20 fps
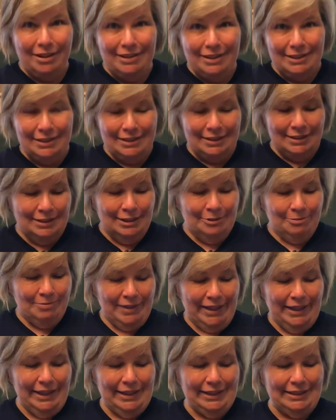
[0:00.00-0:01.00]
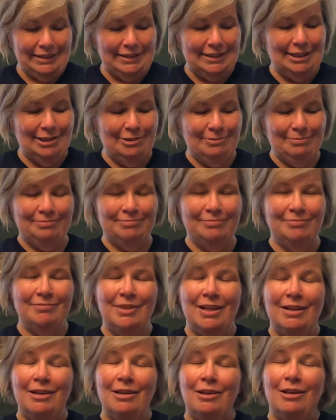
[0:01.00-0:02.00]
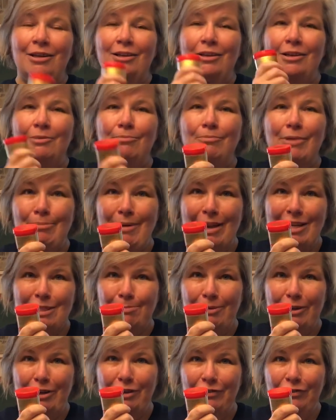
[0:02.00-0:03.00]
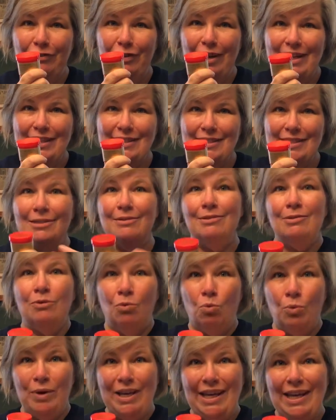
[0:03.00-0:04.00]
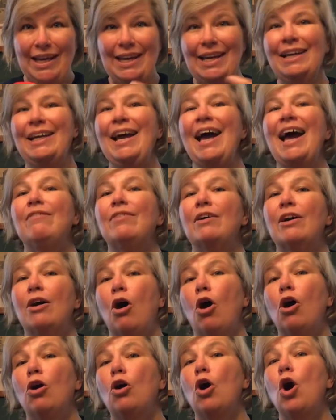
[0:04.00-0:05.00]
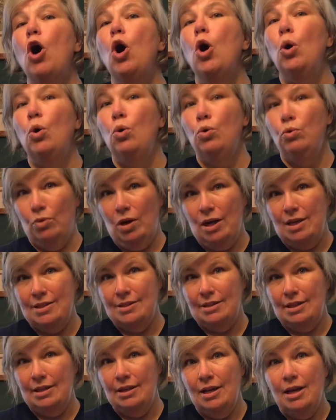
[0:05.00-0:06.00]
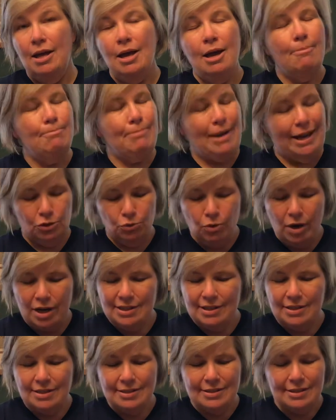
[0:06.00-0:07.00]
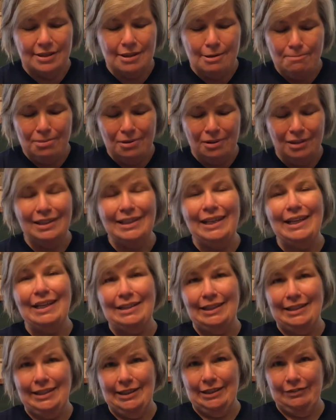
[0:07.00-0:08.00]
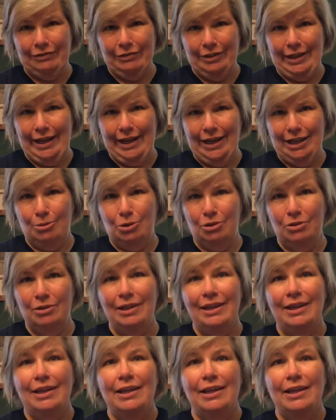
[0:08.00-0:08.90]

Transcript: this is, my bass player friends, we have our own rosin. Bass rosin is a completely different animal.